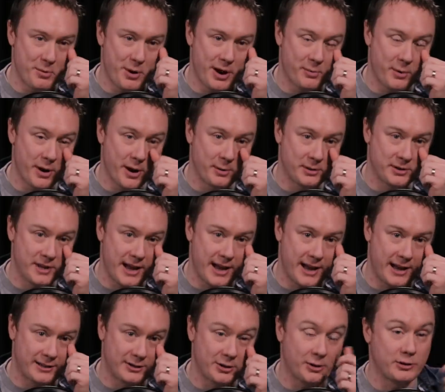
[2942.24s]
when I was
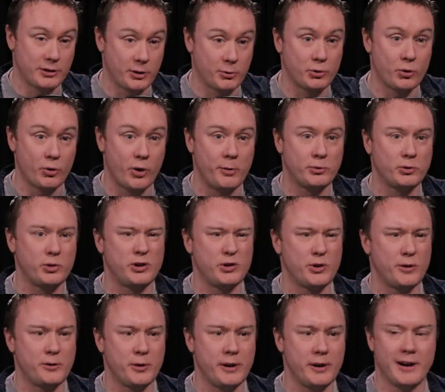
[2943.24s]
there, because so, I was I was really
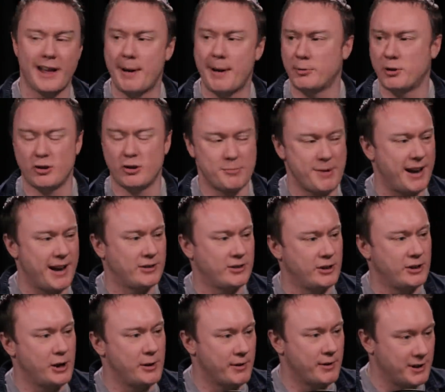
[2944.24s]
sort of doing like amateur dramatics
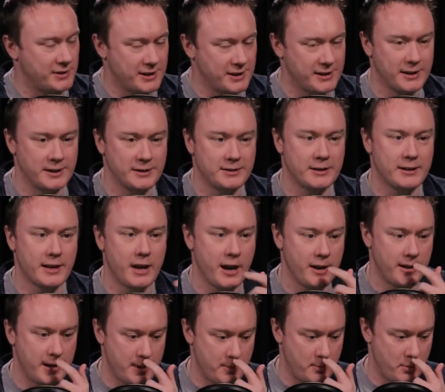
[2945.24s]
at university university and things, and,
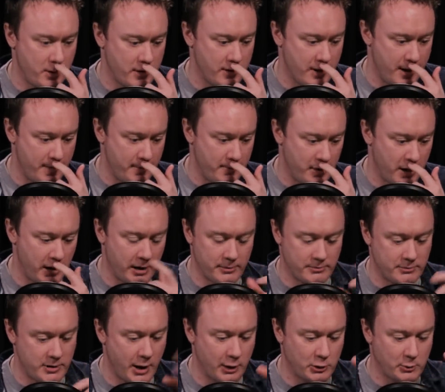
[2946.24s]
and they were um, a
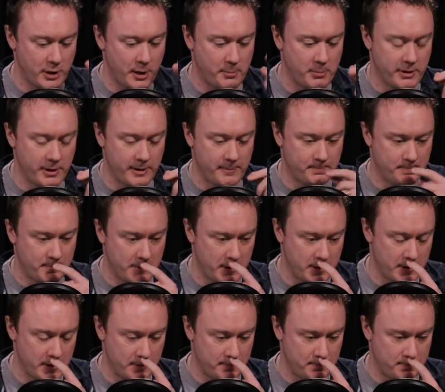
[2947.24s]
notice went up at the
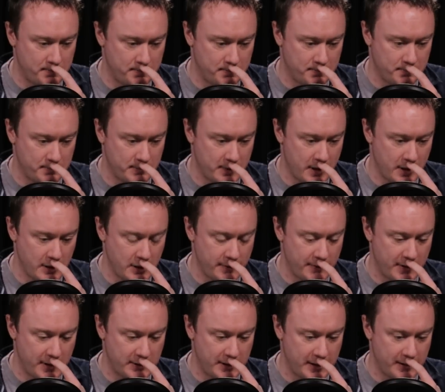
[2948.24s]
at the uh,
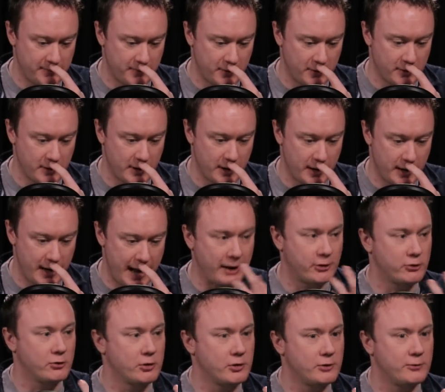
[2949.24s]
university for uh,
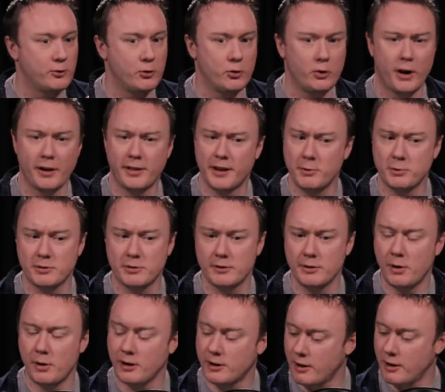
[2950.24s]
extras for I think it was
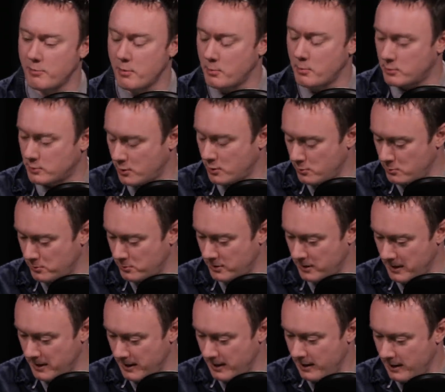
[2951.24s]
I can't remember what it was called
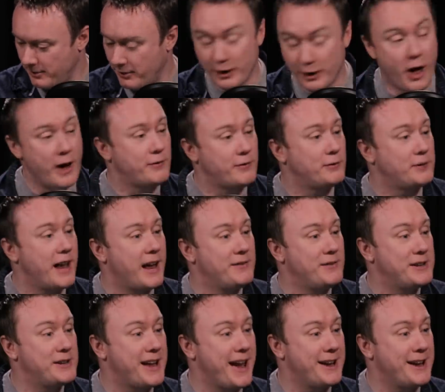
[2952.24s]
The Life of
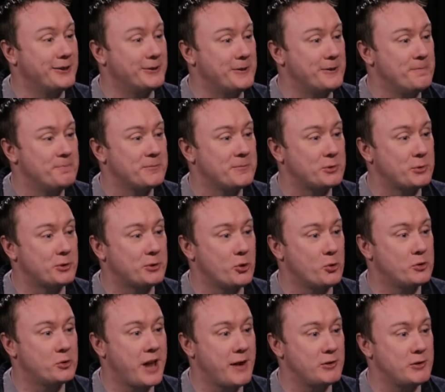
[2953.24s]
David Gale so okay.
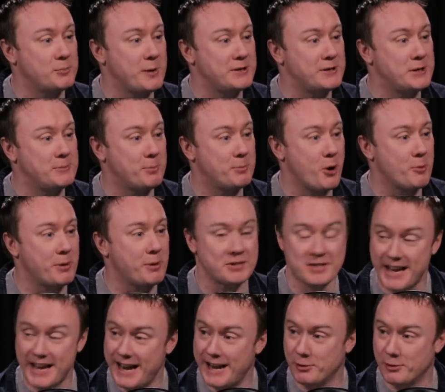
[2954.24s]
called Kevin Spacey's
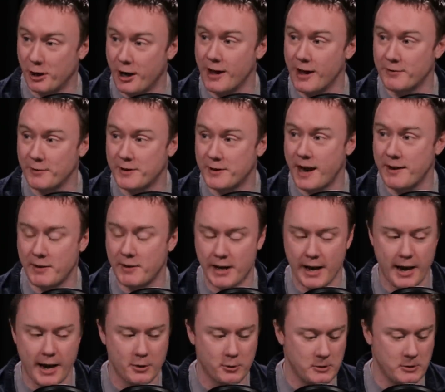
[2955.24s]
blockbuster hit The Life of David
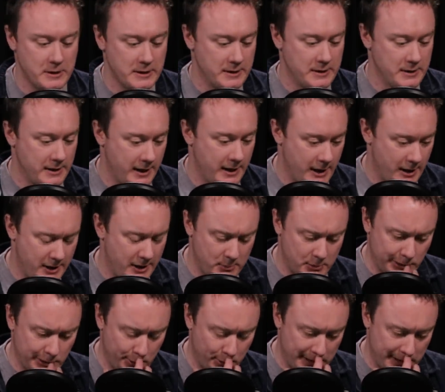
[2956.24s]
Gale uh, I think it
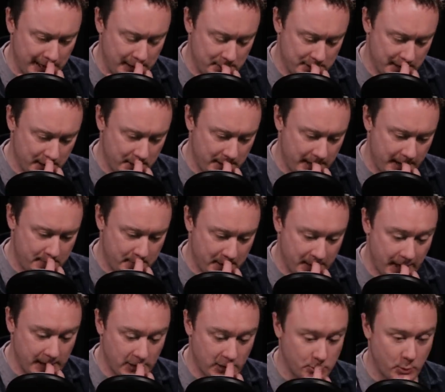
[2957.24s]
was Laura Linney was the one in it
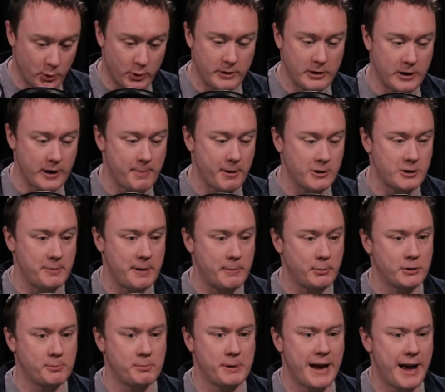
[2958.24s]
but they just wanted a bunch of
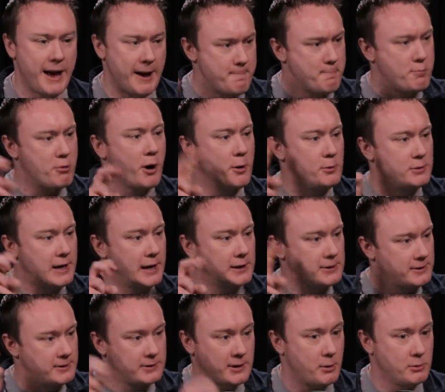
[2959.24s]
people to be at a
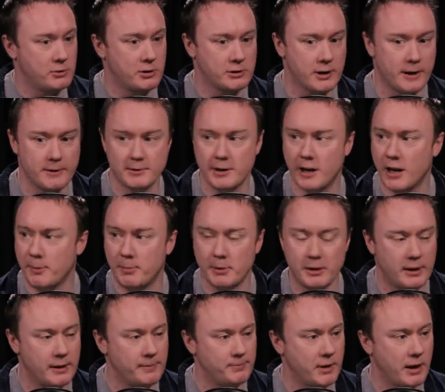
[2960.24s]
protest so it was just like turn up
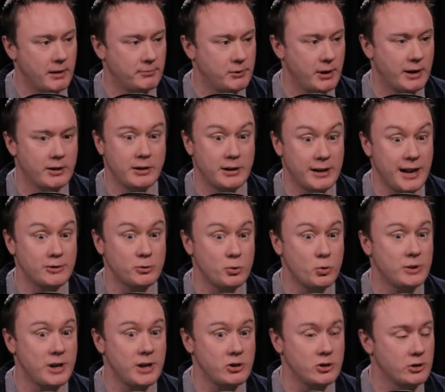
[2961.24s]
and you yeah you had, you had to
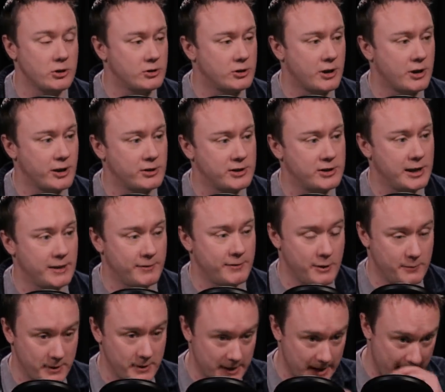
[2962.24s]
audition just to go and sit in the
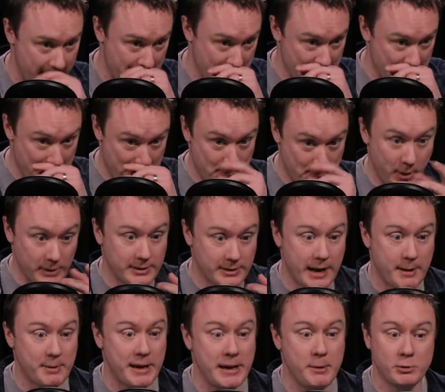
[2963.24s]
field for the day went to
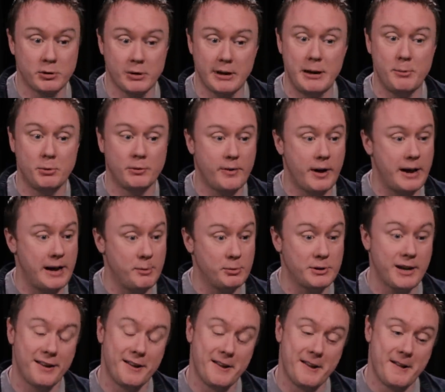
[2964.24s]
that but he was he was he
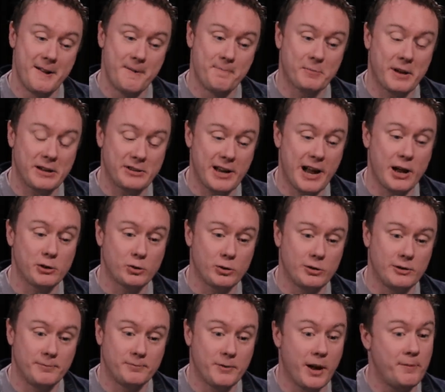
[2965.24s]
was it sounds
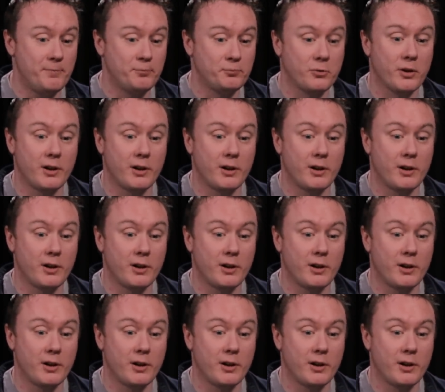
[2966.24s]
like